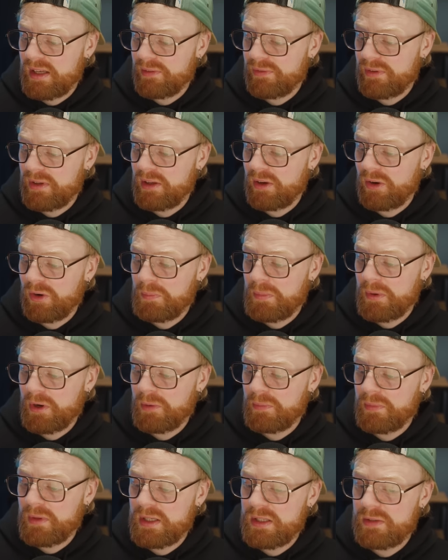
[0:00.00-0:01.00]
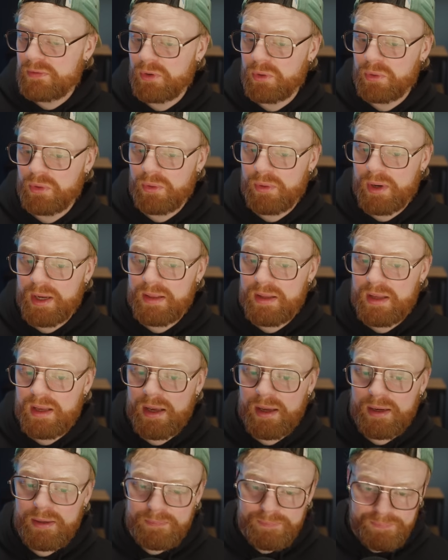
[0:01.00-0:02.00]
if we open up this photo right
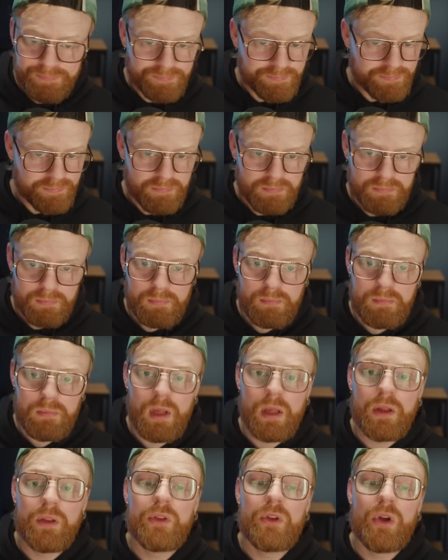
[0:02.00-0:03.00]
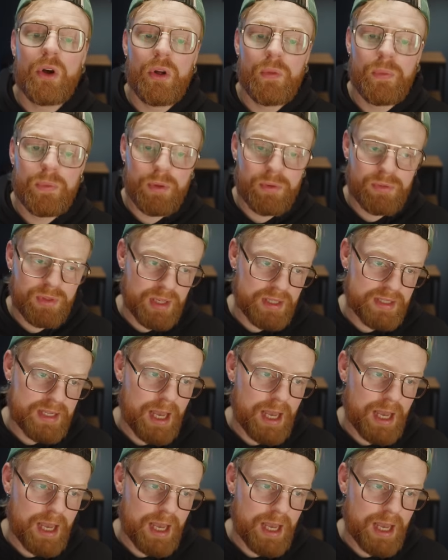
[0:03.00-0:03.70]
here, ton of things